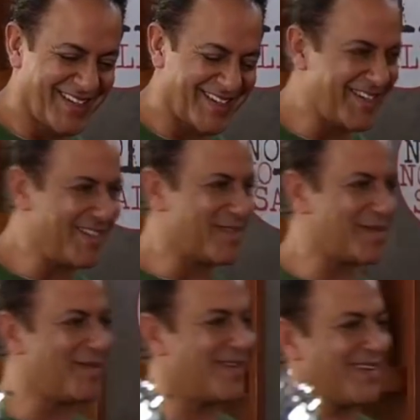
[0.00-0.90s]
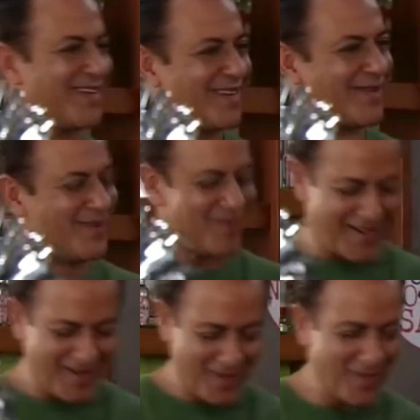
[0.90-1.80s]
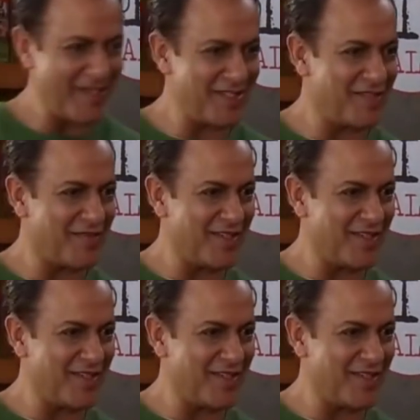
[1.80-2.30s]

It is. Wow, where did you